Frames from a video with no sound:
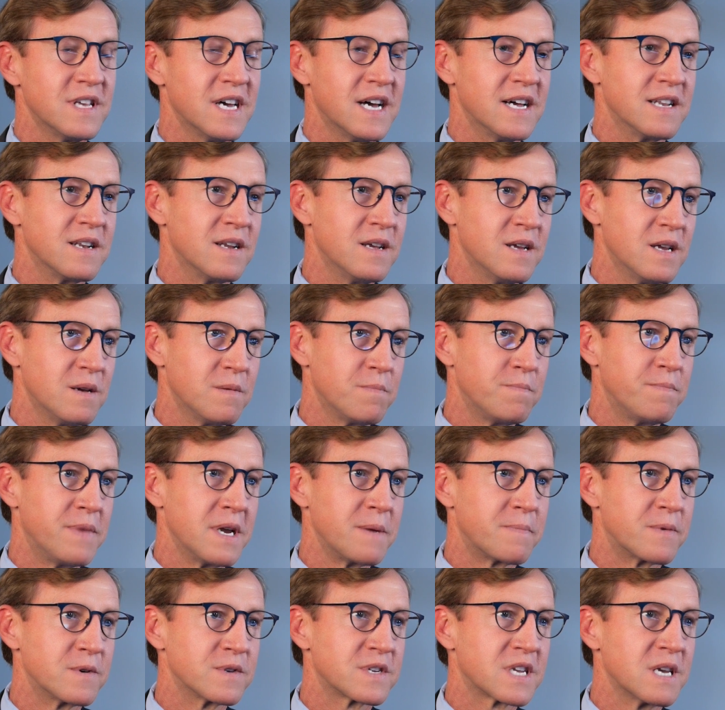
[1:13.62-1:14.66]
that
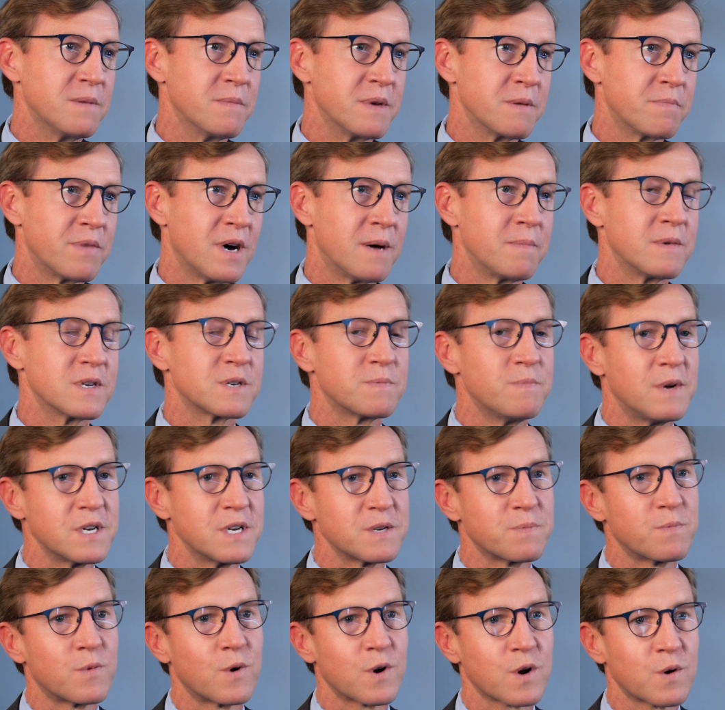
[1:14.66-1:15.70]
papers can be published
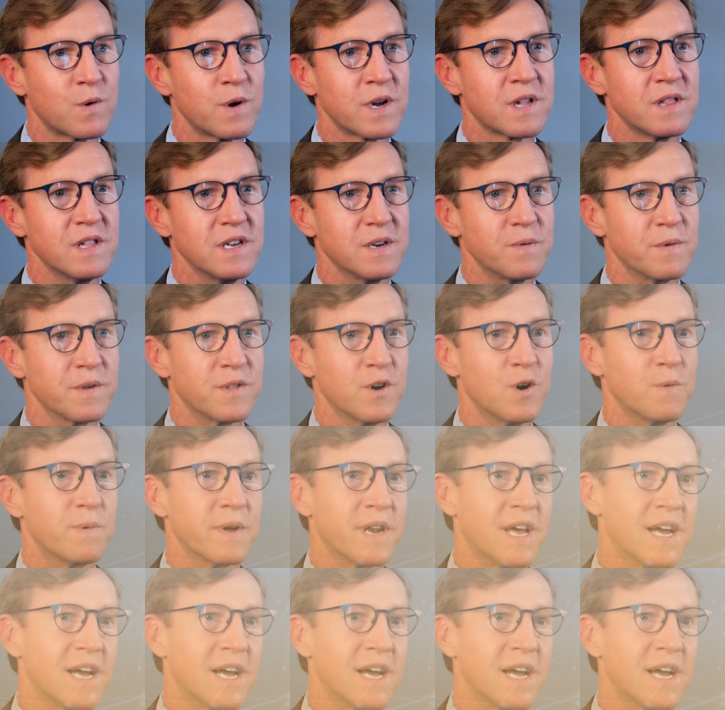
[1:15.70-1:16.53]
much more quickly with open